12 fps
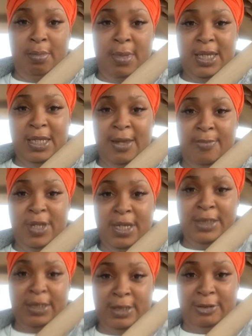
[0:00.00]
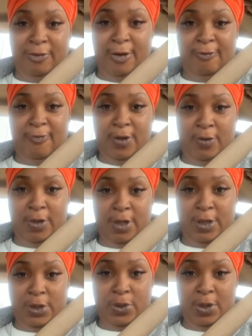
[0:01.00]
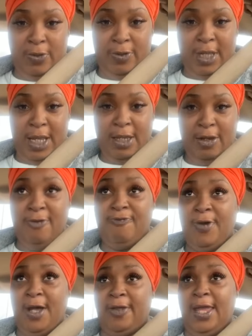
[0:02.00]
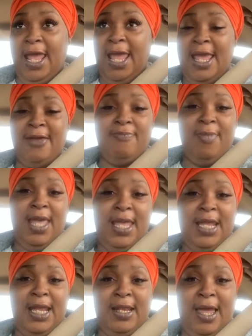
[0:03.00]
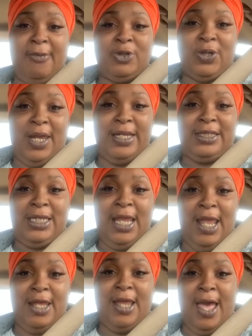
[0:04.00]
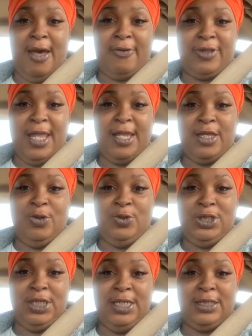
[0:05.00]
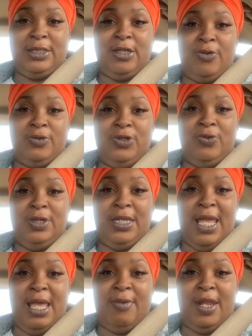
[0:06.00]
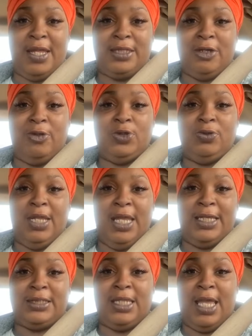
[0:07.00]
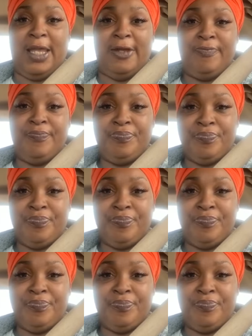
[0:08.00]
My diabetes is very, very controlled. Thank you, Father. Amen. I'm trying to tell y'all, thank you, Jesus. Don't do a dime. And I told you last night.